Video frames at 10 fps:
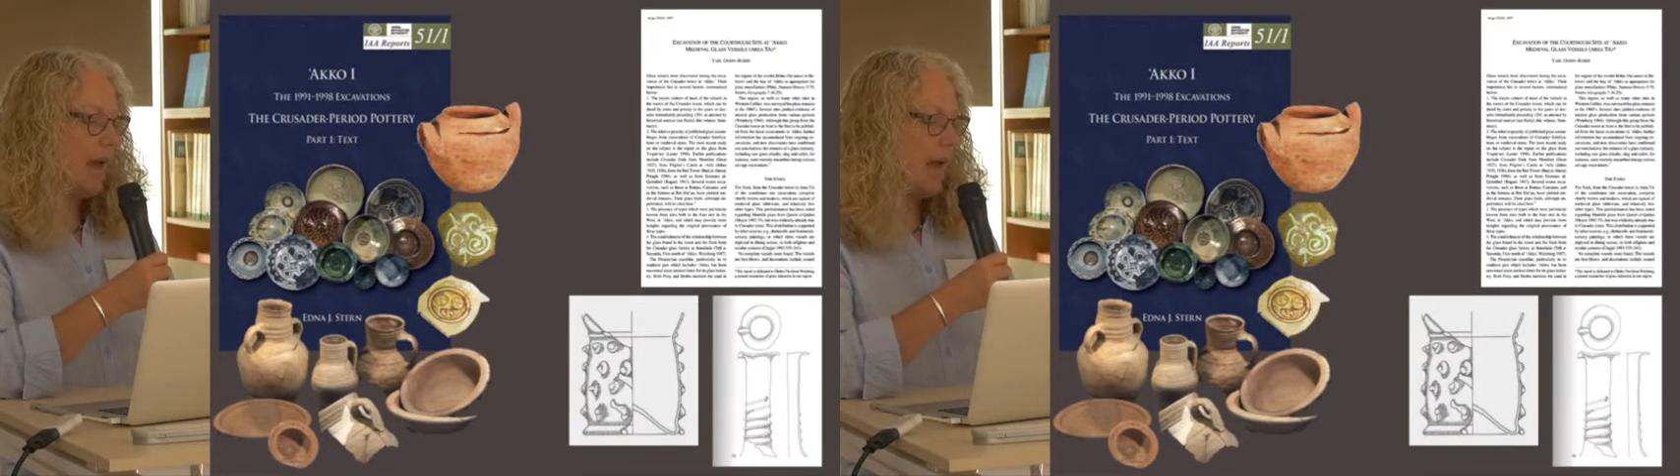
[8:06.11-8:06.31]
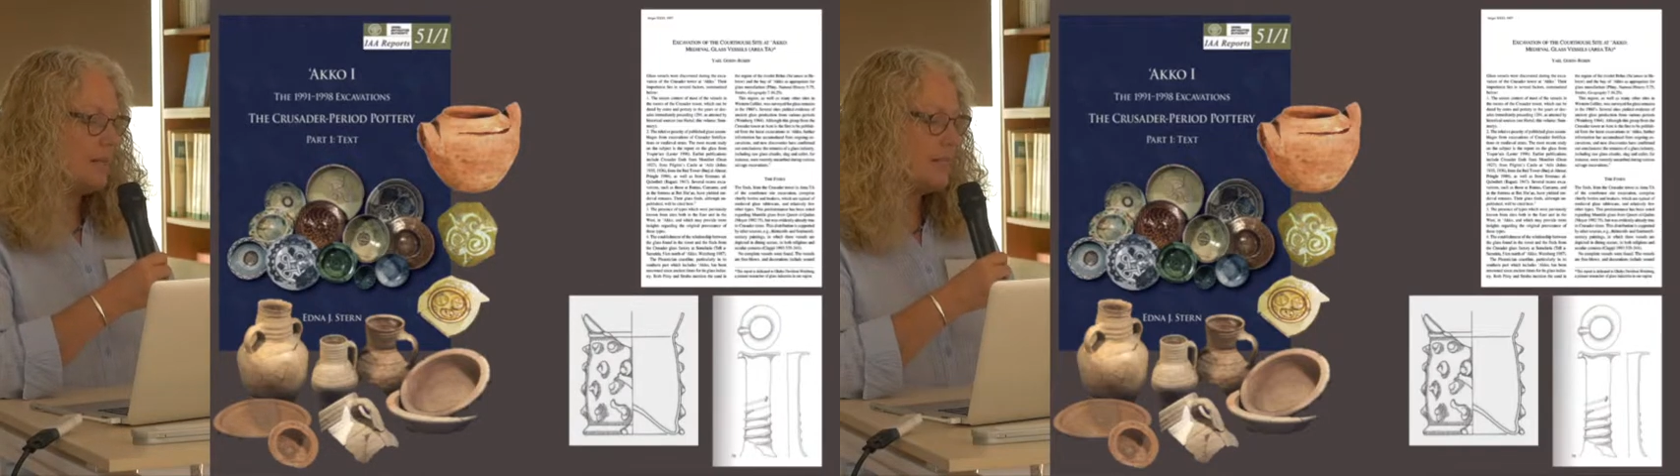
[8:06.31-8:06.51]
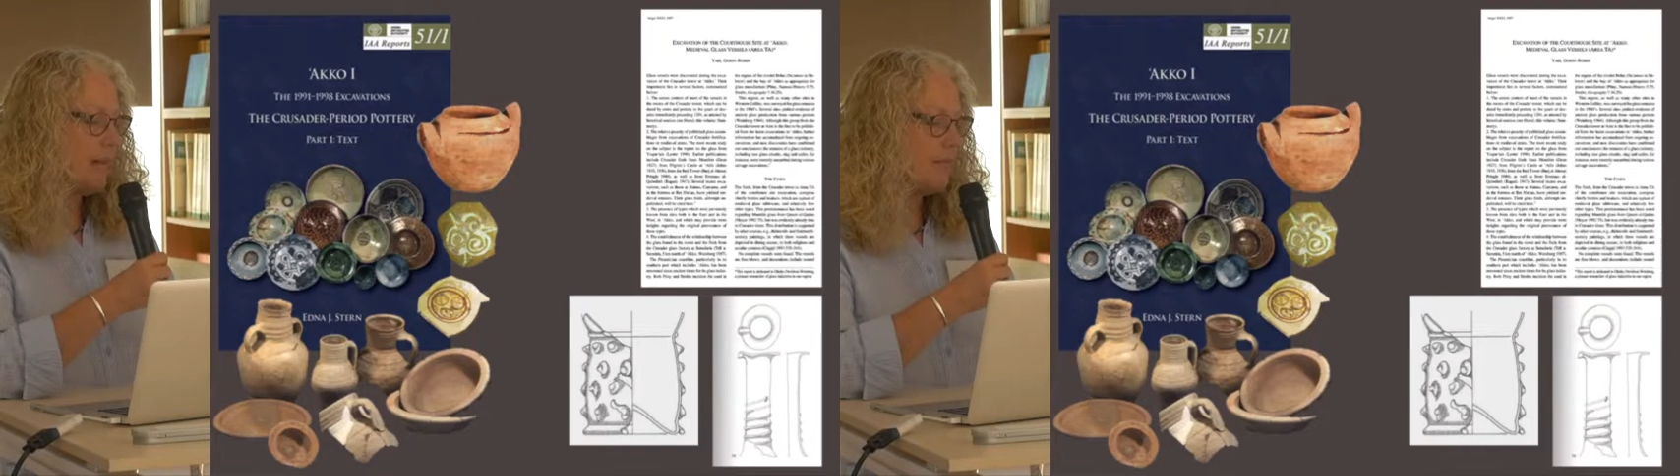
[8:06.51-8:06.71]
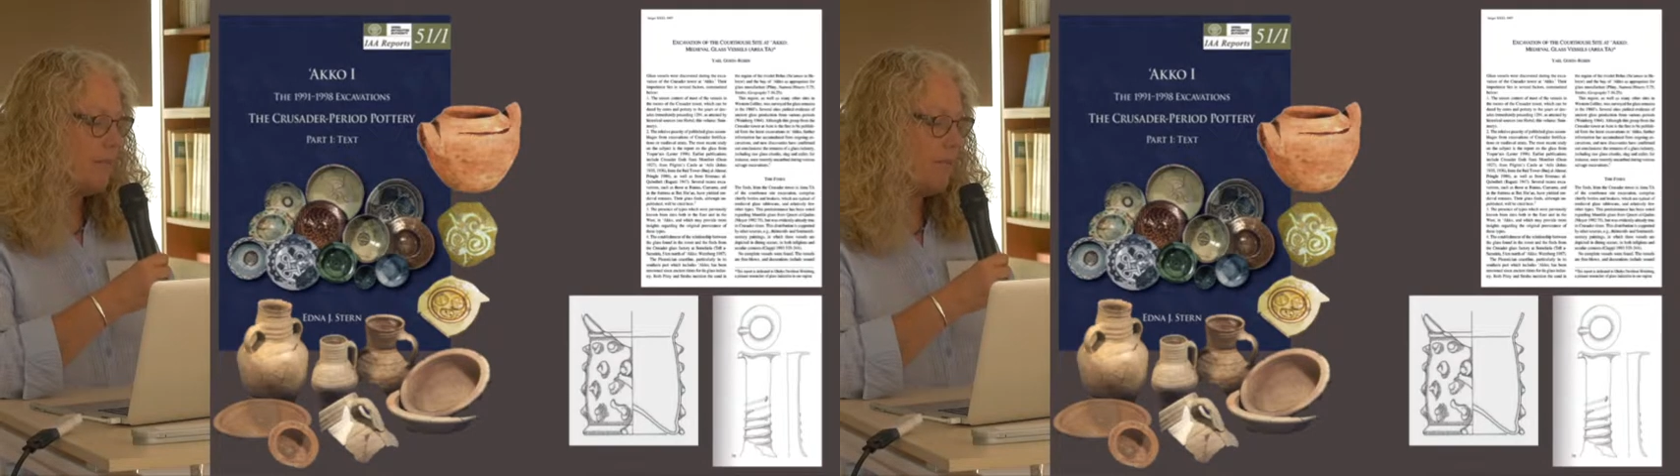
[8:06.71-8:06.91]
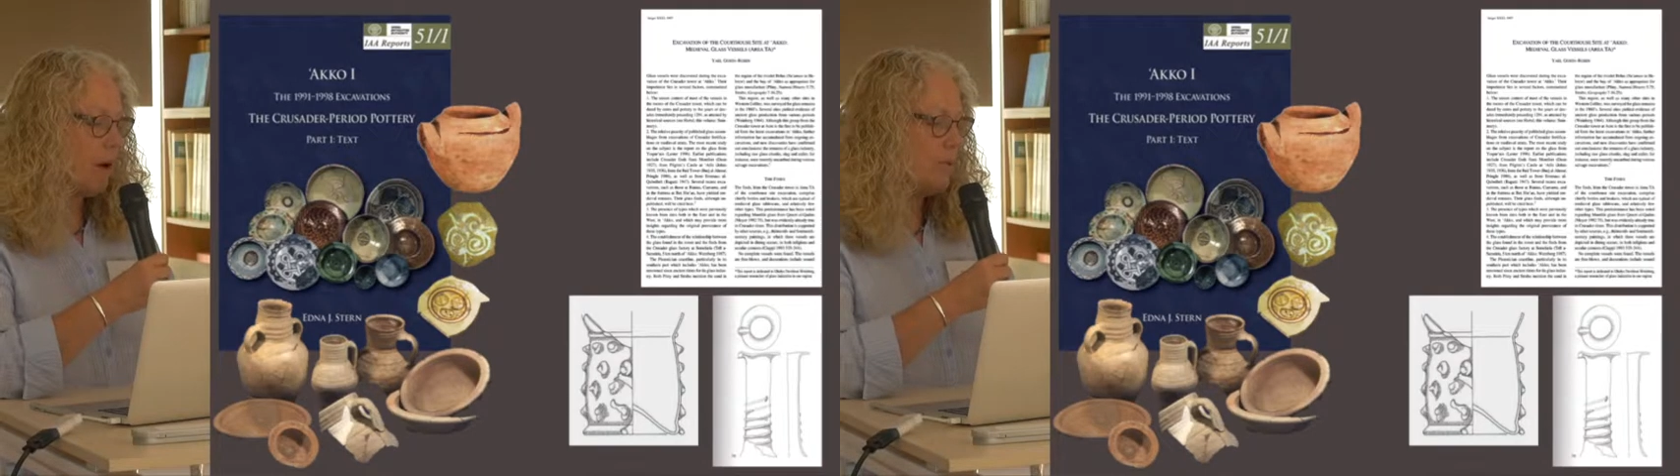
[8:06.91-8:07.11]
and set the
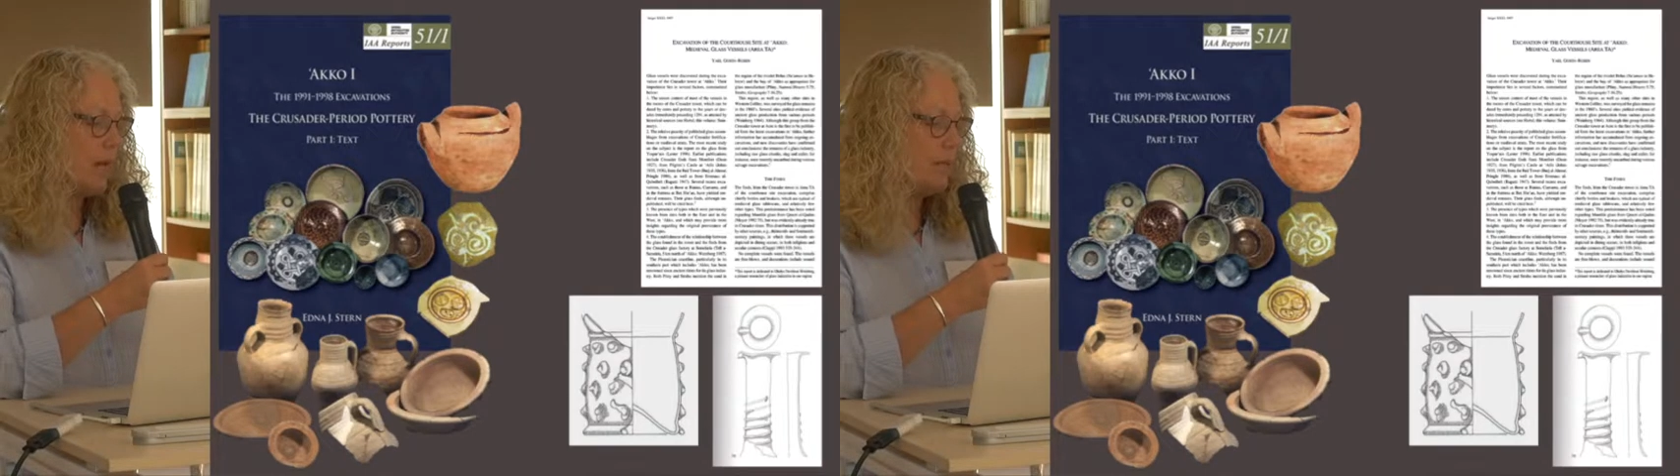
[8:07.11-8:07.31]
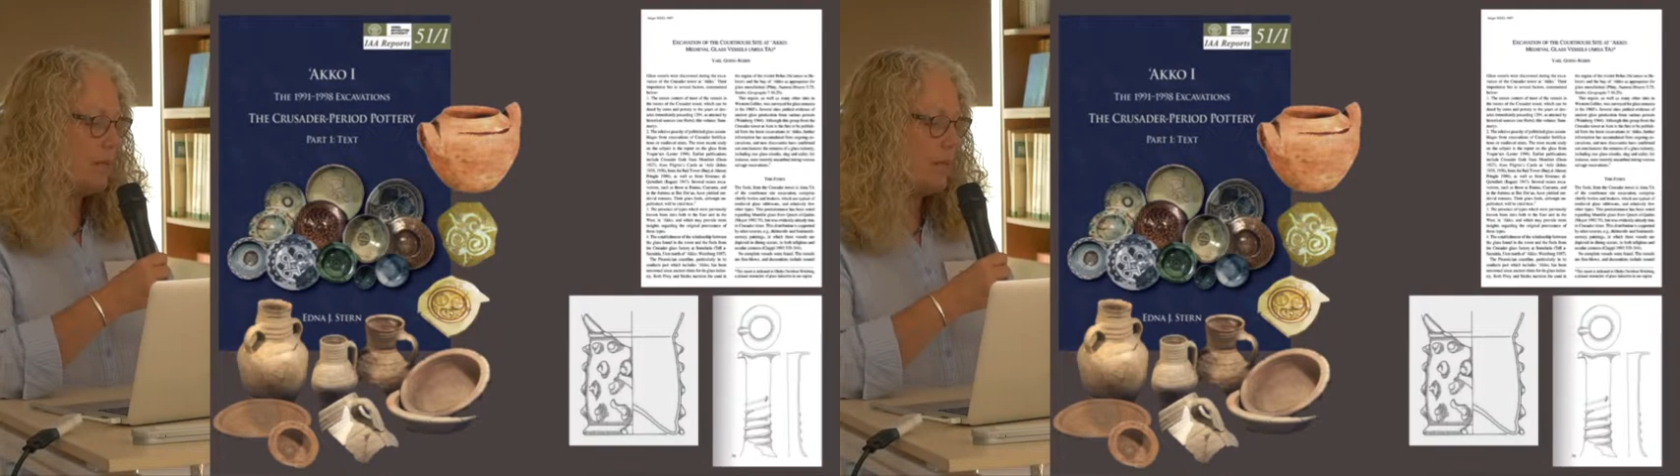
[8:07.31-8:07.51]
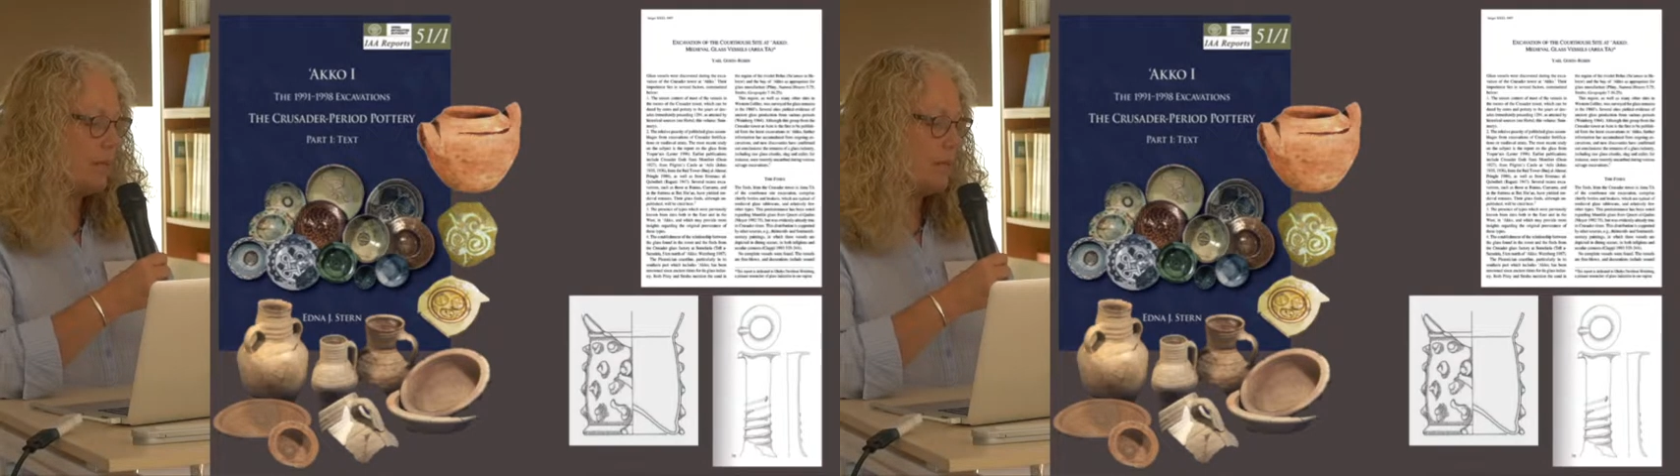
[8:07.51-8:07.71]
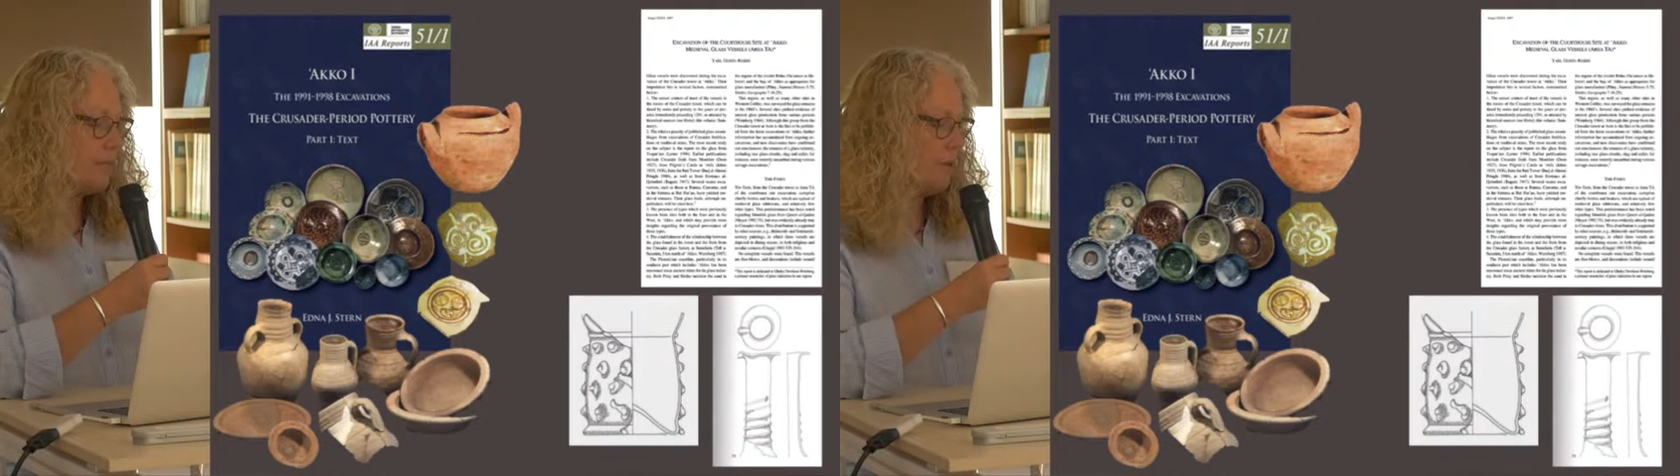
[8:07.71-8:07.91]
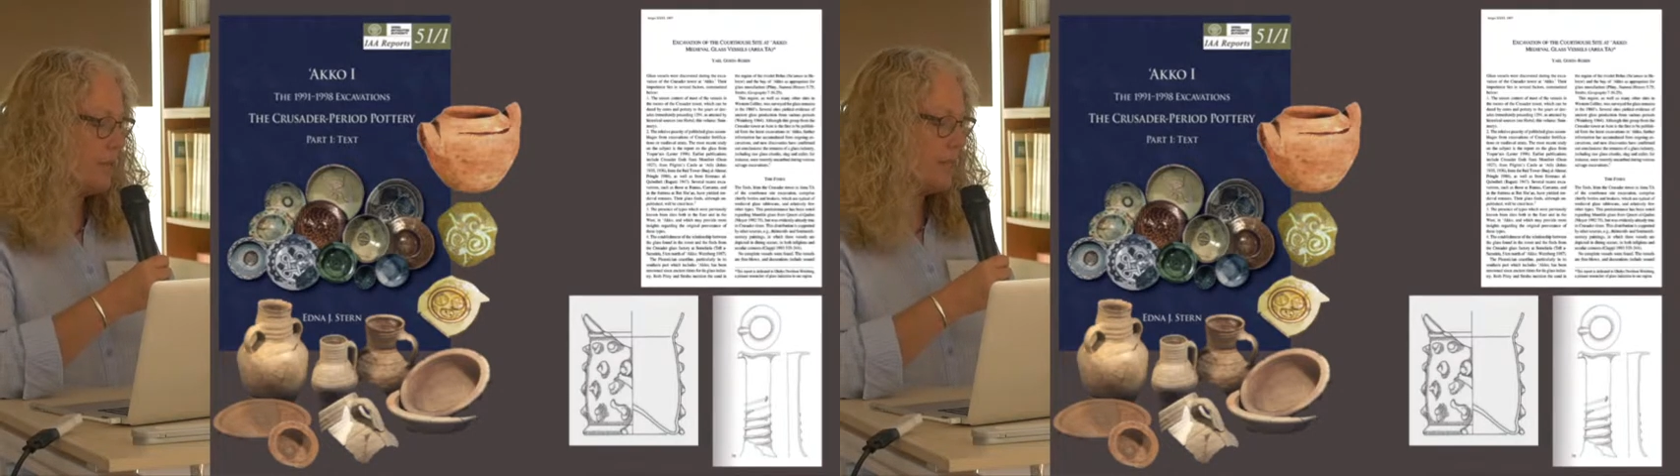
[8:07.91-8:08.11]
foundations
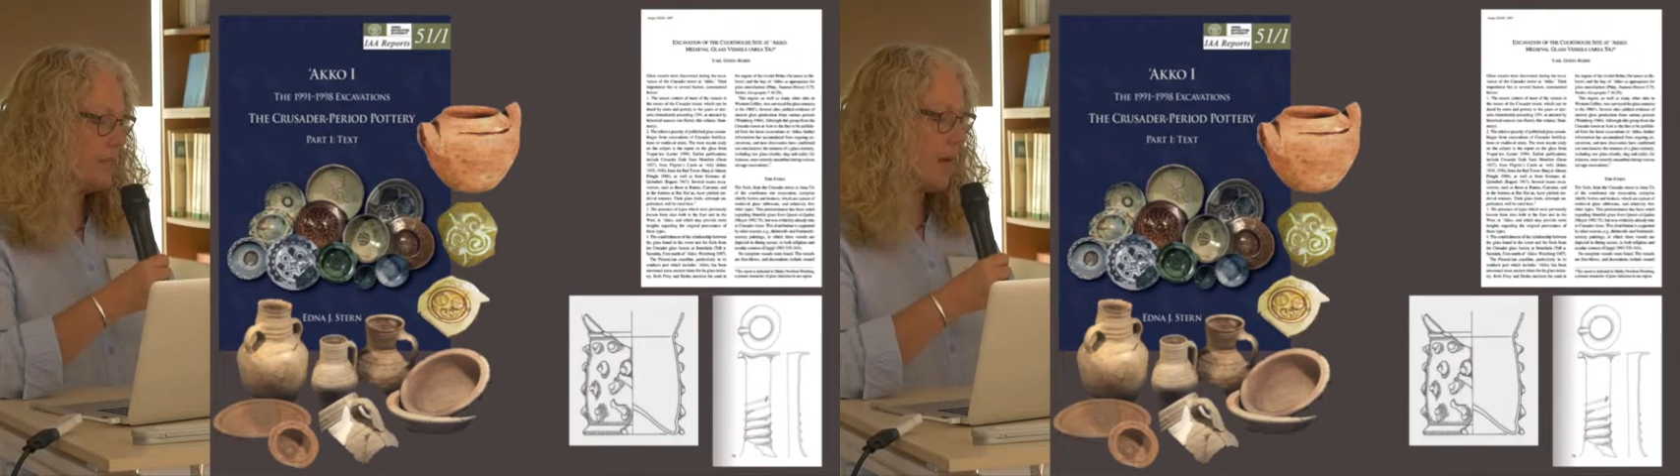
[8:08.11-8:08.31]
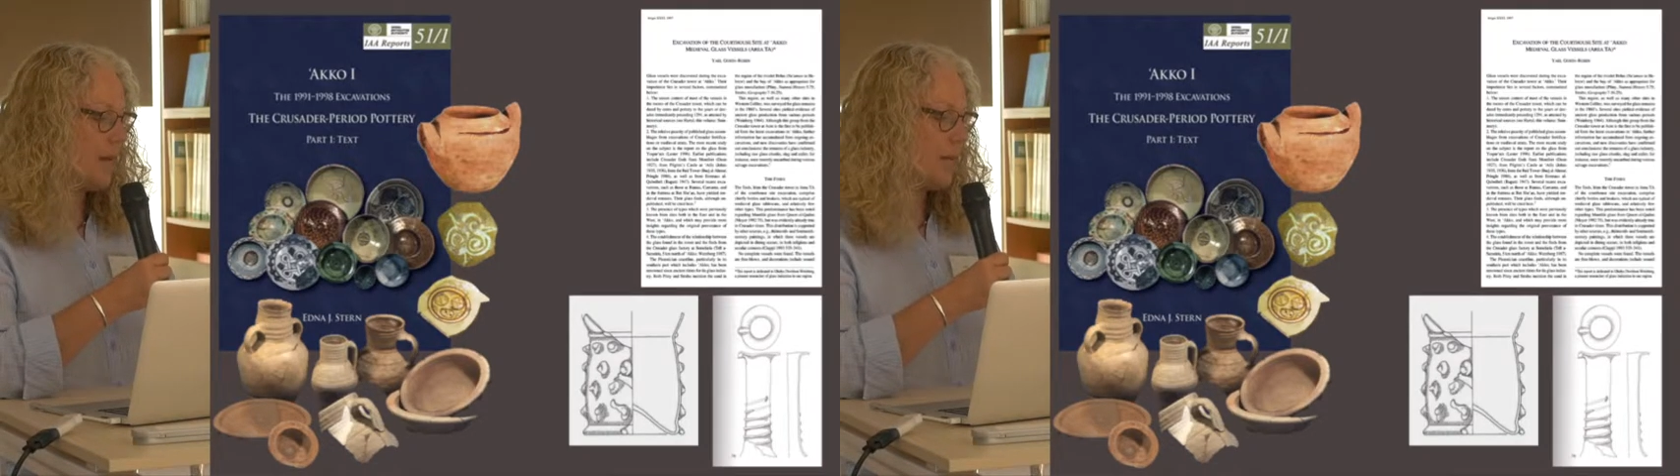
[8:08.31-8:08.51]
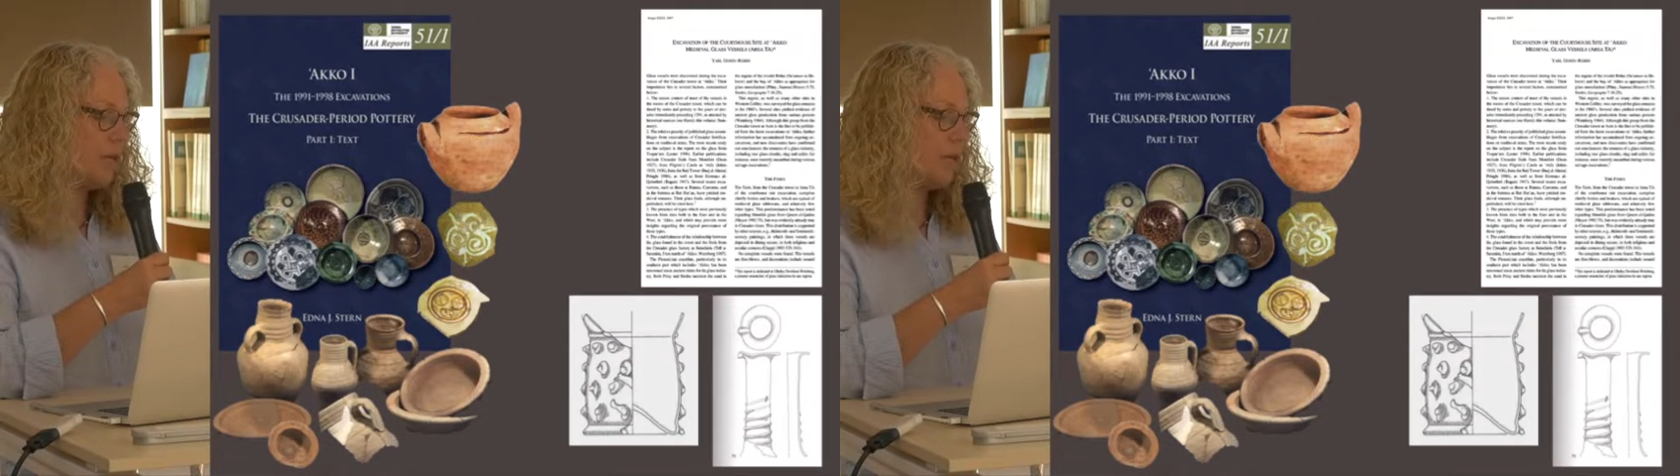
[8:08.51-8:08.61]
for the study